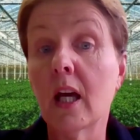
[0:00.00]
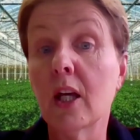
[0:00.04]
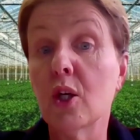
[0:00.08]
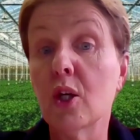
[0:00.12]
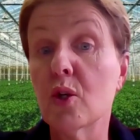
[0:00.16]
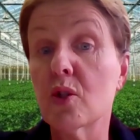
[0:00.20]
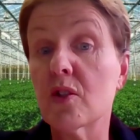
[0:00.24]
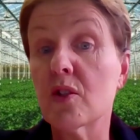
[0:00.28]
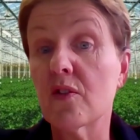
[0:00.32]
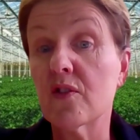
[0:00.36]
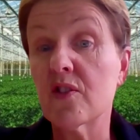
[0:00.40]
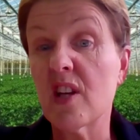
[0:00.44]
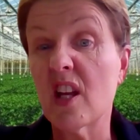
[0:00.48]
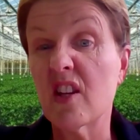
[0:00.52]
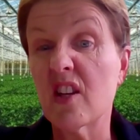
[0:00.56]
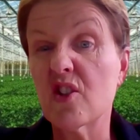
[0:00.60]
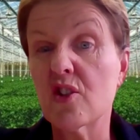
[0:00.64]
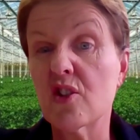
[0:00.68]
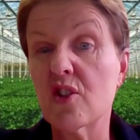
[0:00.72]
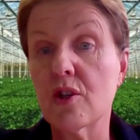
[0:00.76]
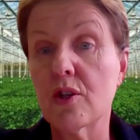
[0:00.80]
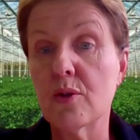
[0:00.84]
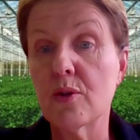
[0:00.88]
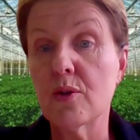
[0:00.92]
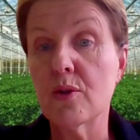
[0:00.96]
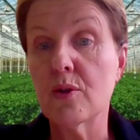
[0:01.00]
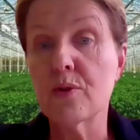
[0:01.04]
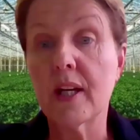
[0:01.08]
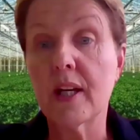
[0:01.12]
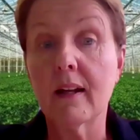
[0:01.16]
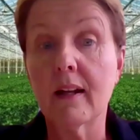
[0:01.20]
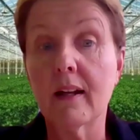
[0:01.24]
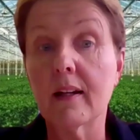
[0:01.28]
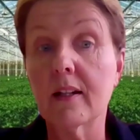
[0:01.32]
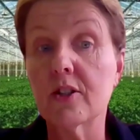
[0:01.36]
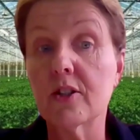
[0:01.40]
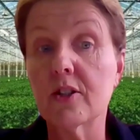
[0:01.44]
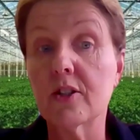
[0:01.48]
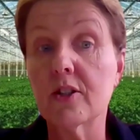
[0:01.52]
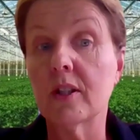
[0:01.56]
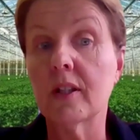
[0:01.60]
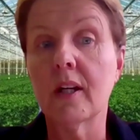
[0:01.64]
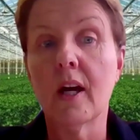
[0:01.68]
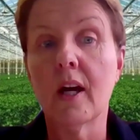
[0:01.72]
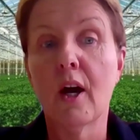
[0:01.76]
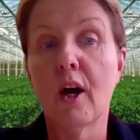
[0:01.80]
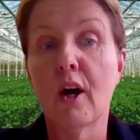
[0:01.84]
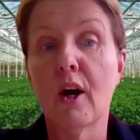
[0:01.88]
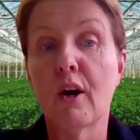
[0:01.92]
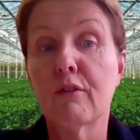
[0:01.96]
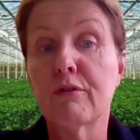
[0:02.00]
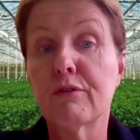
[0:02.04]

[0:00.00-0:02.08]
use of sensors and new technology,